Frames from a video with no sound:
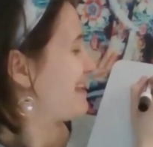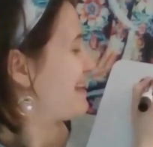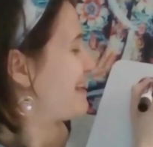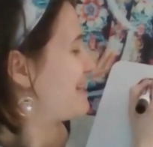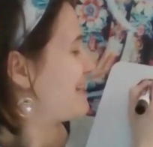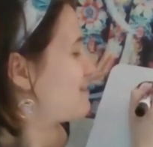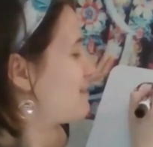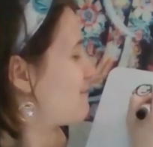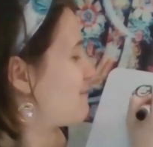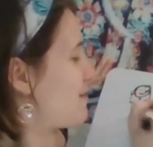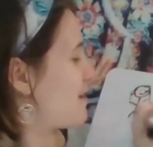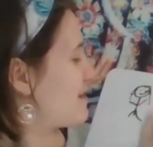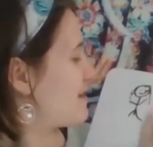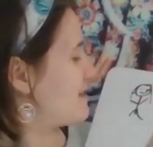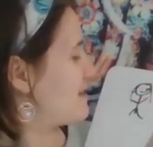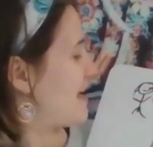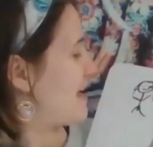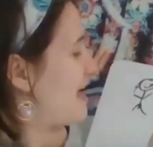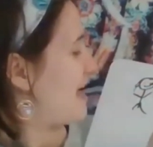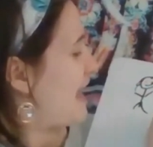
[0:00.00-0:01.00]
Here's my friends,
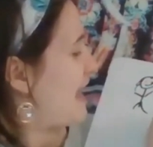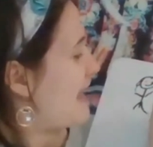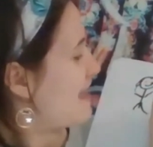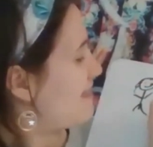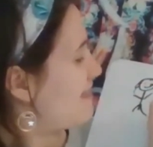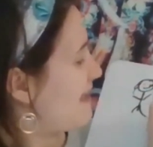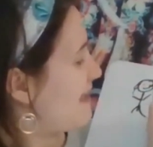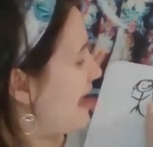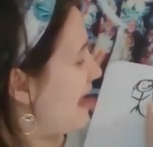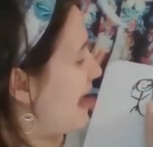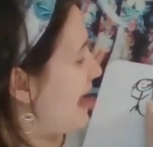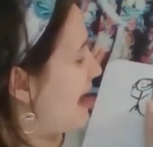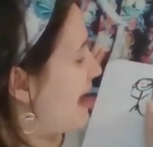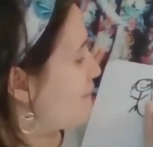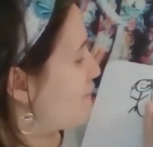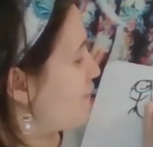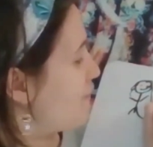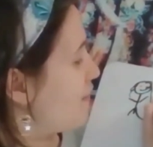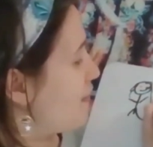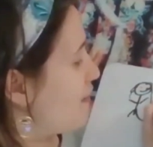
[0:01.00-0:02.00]
and they
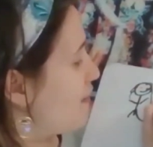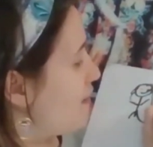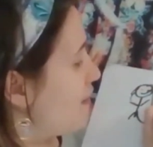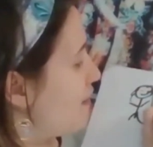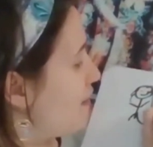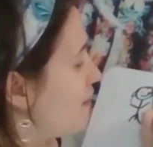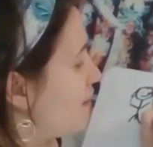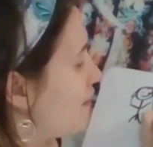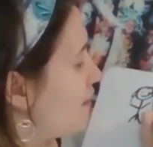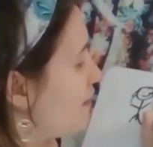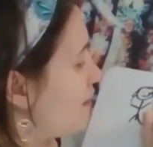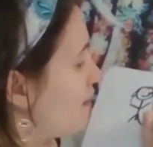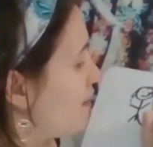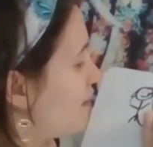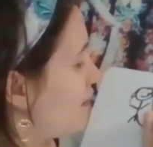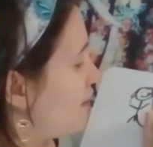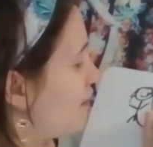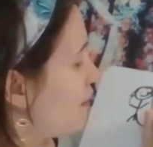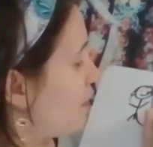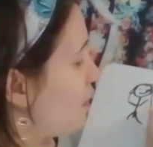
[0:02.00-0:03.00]
have
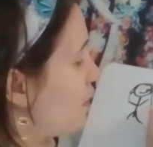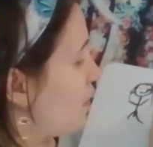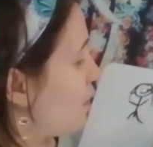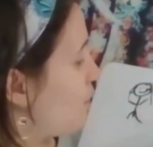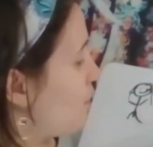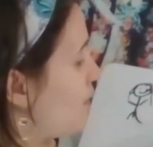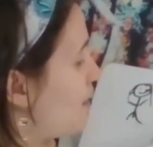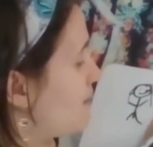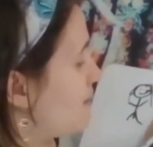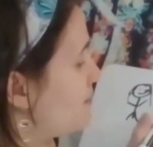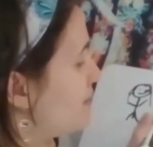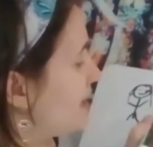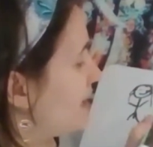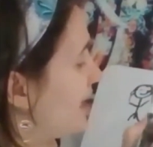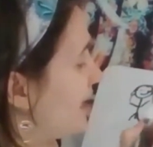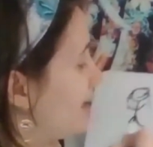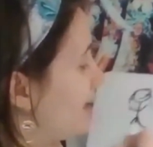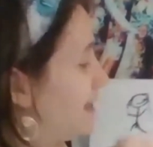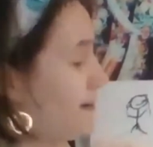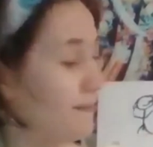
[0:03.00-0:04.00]
one
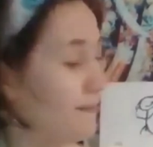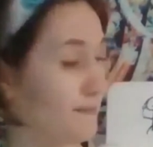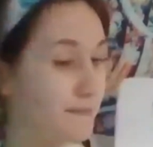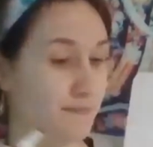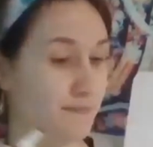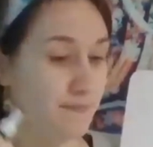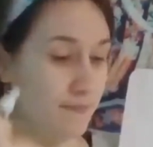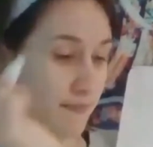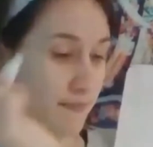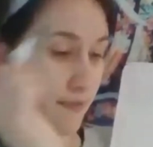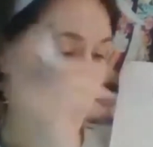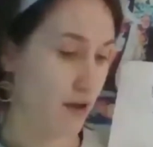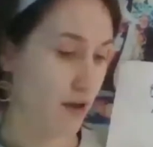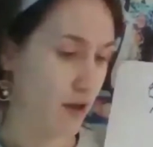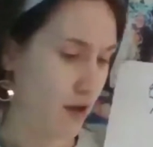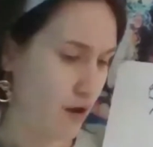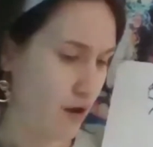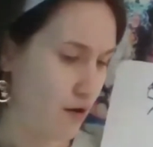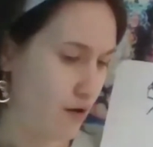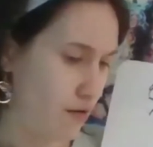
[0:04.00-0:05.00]
banana.
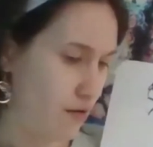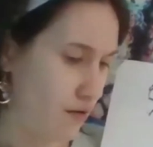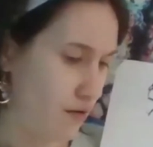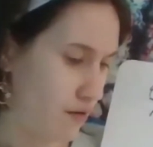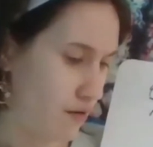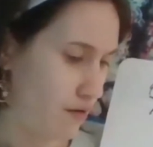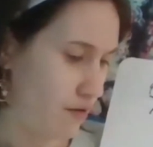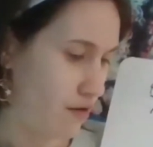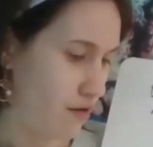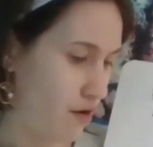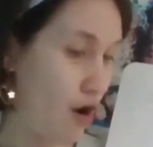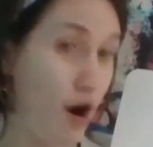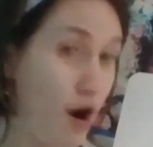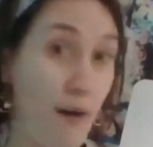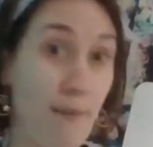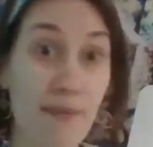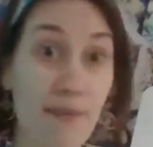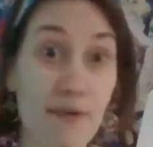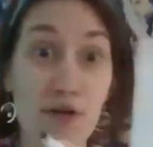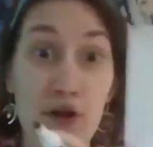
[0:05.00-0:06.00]

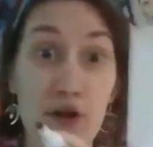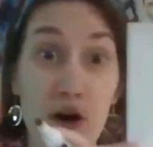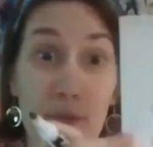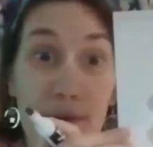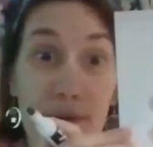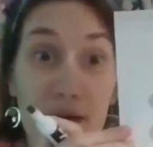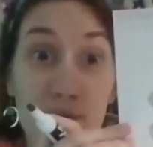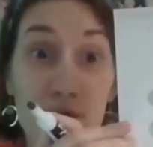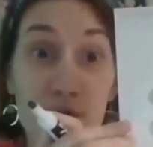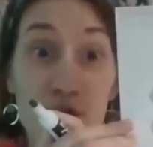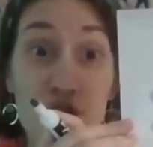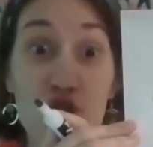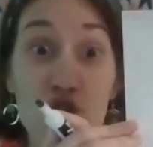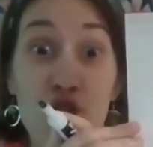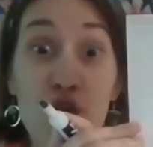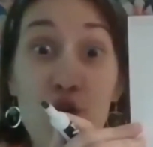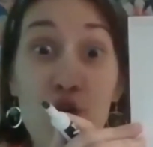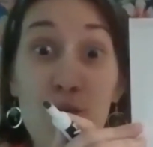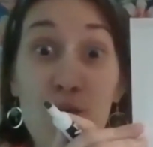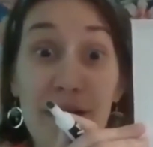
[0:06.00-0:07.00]
Oh, nope, it was
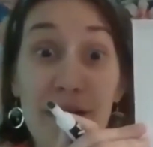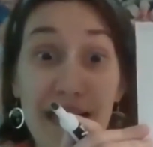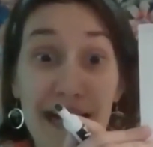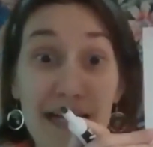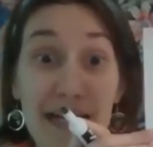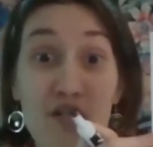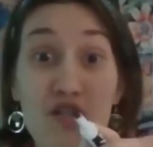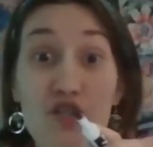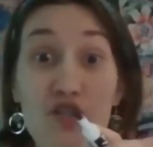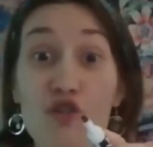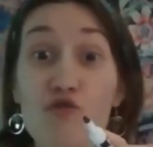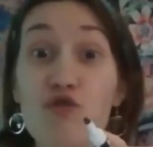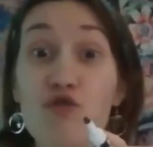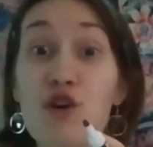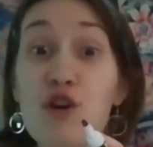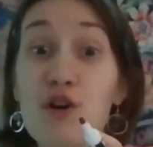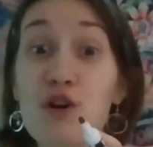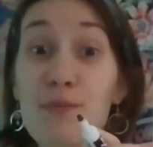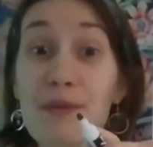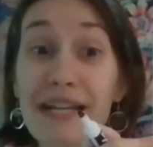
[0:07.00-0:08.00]
two bananas. So
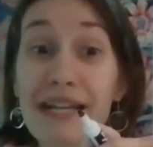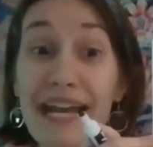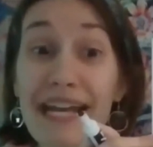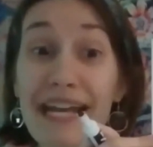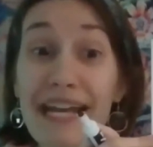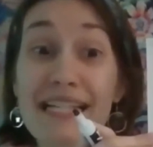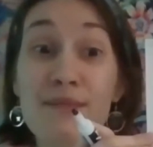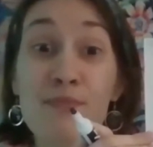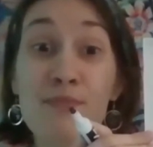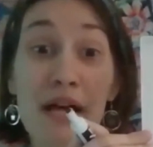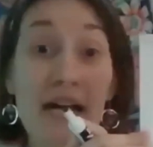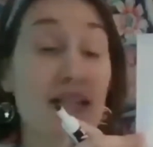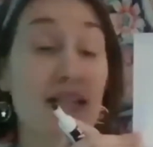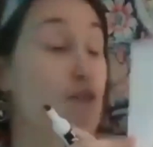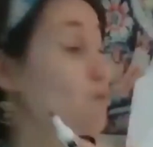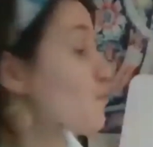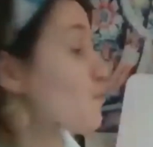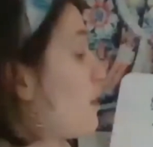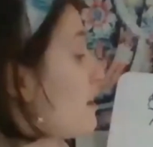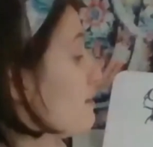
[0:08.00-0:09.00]
two bananas plus
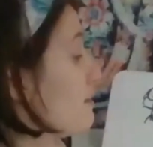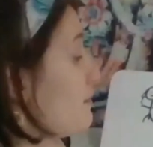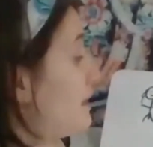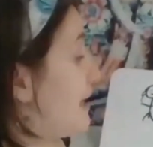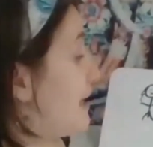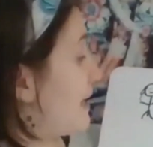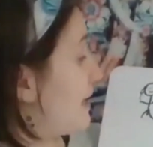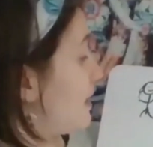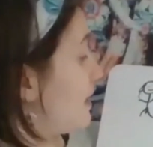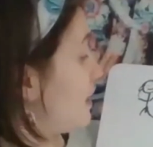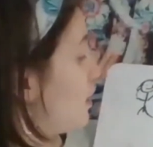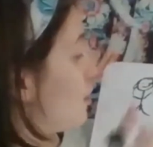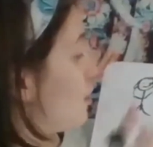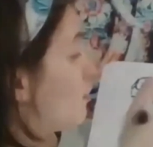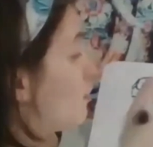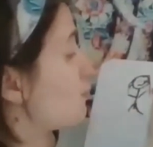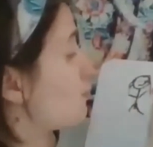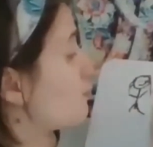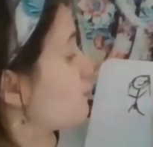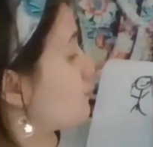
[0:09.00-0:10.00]
one banana.
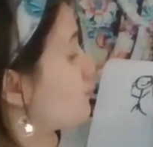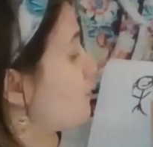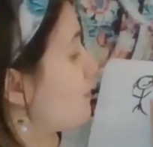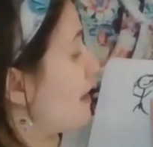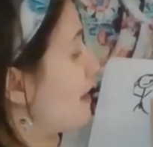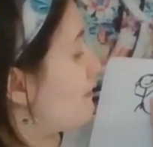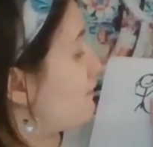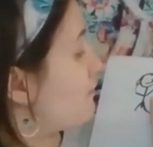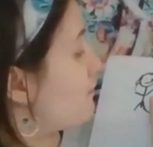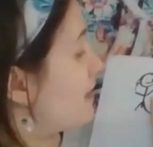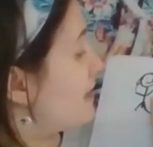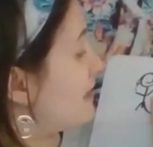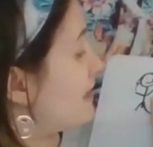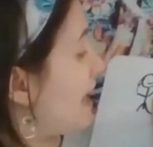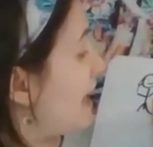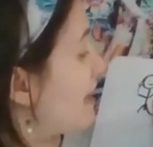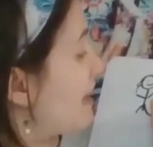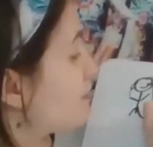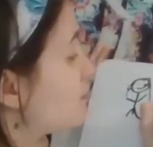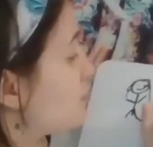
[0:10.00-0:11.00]
So my friend
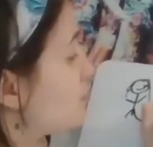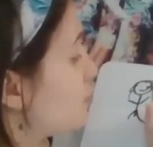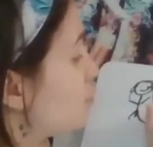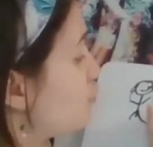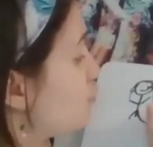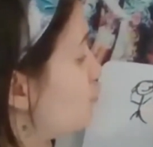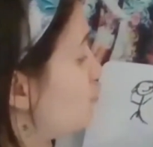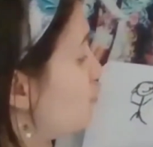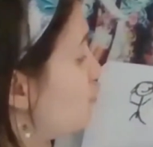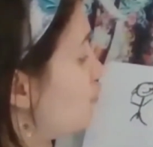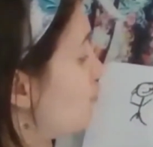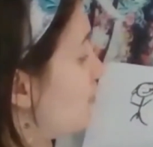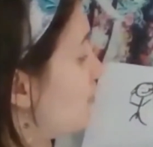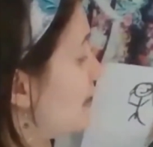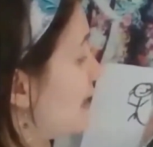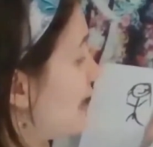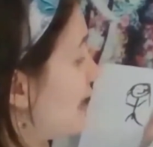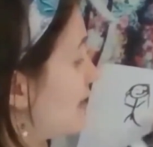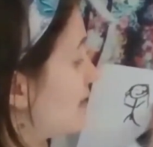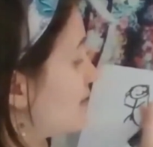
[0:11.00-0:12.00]
has two
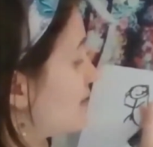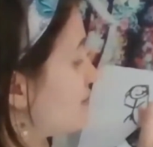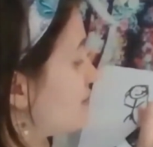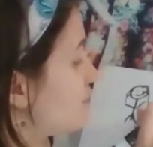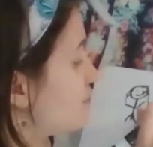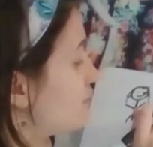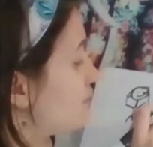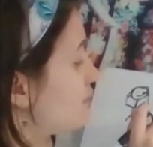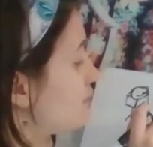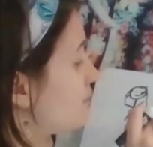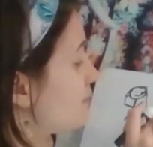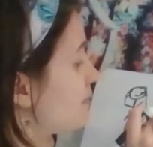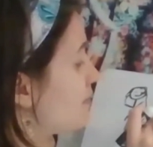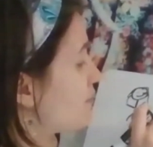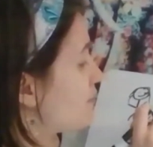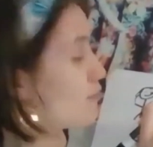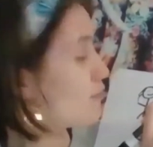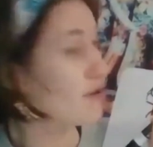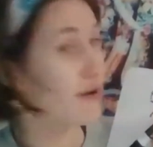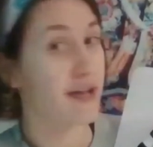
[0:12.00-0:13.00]
bananas.
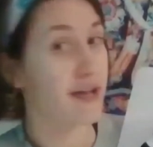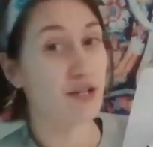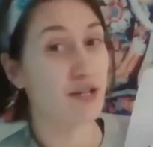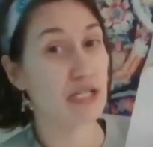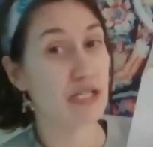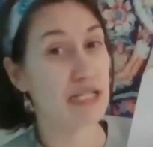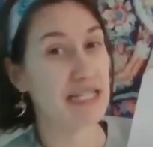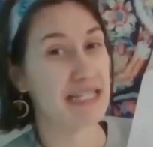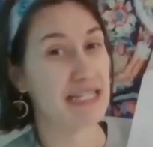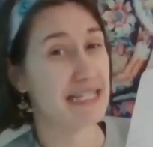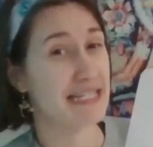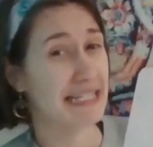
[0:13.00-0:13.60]
Remember, more Angela's